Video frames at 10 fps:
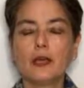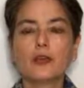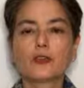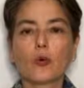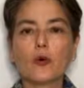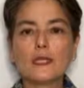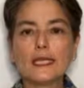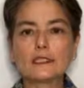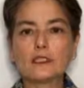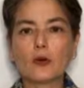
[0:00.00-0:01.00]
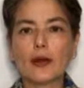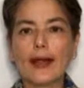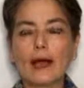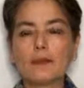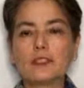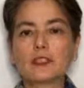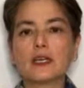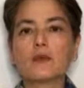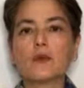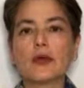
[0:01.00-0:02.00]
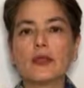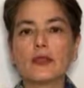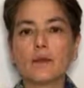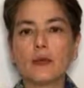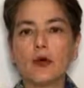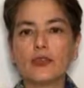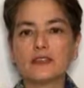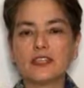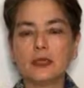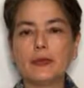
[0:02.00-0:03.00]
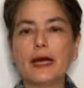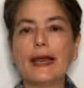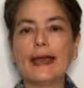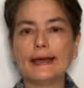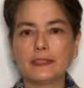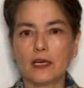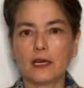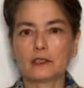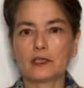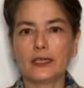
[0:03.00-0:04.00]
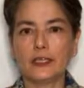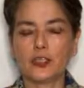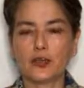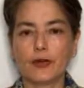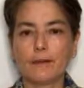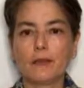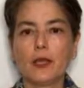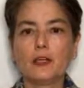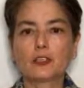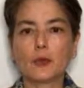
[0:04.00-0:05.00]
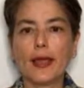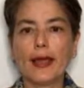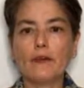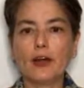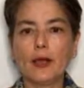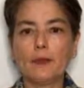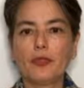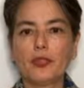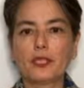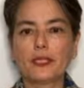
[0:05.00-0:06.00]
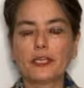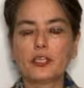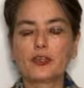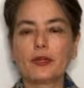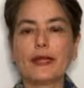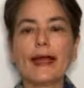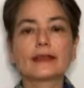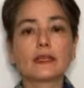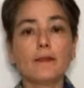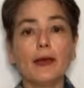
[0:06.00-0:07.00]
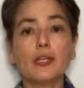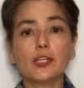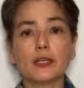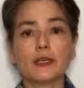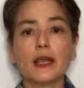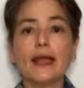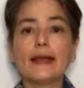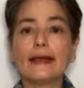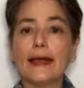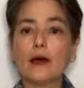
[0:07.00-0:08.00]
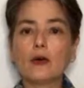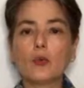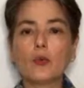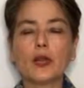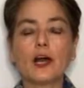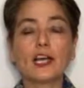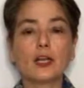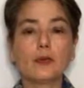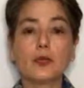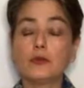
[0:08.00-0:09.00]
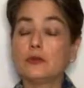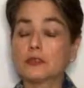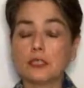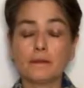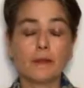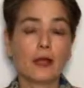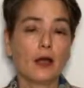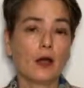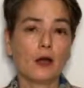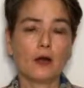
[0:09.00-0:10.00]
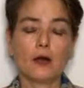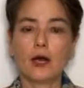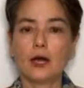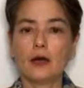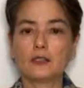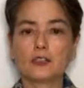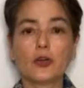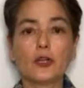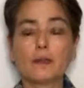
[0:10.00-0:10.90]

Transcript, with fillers: So let's look what happens with both ischemia and toxic injury. So we have our epithelial injury. As I mentioned, now we're not going to be using our sodium